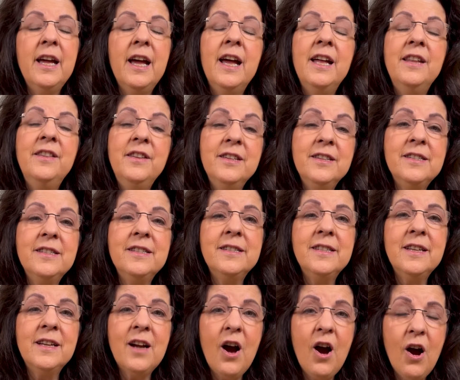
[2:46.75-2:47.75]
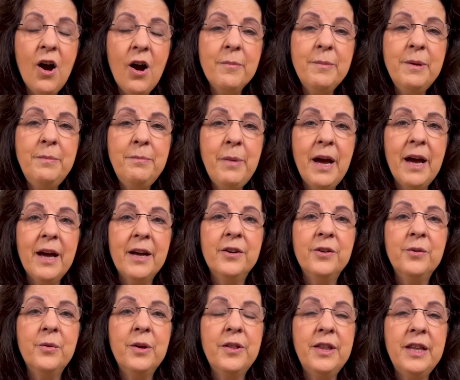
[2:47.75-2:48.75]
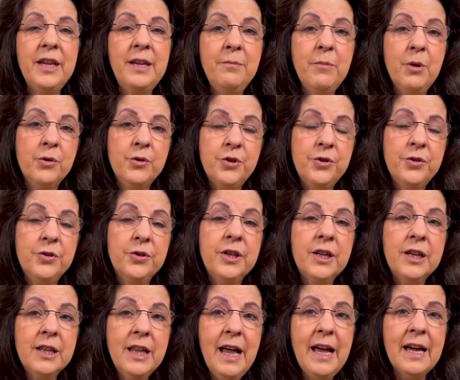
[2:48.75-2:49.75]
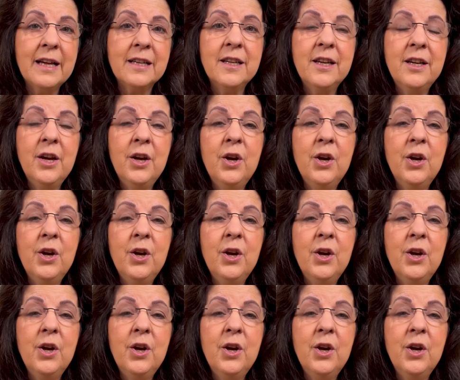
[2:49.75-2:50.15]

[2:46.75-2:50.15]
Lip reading: And this is a common pattern with emotional neglect.